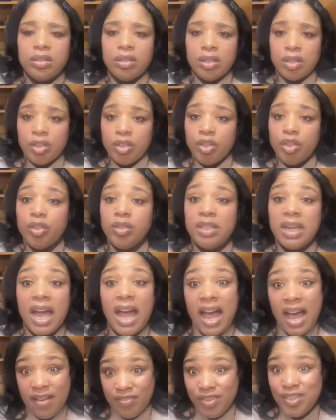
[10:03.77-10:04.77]
You now
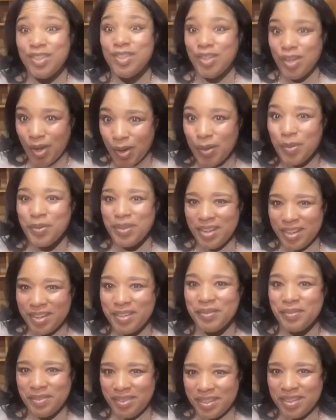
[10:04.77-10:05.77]
have to know
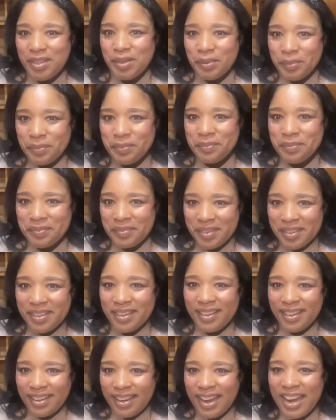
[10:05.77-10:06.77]
them,
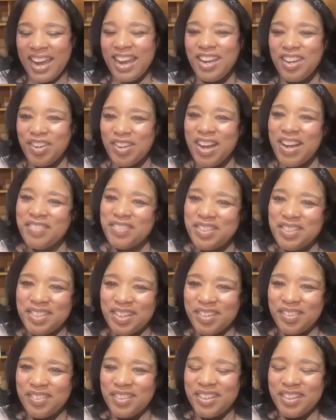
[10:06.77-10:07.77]
and you have to
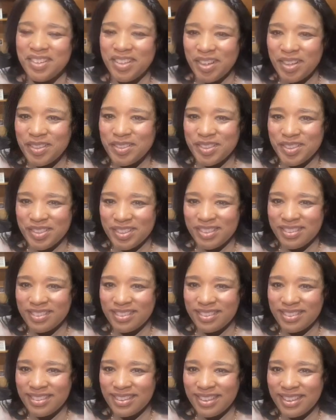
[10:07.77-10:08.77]
know their culture.
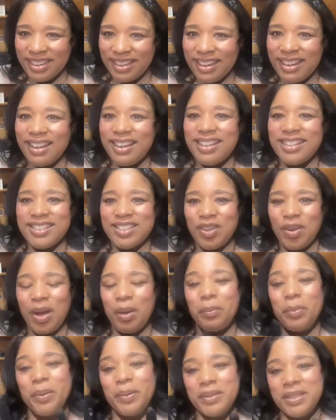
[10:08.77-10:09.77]
So
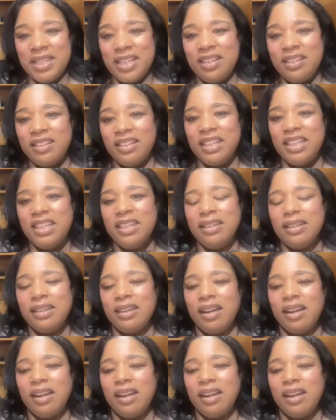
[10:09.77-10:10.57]
I'm particularly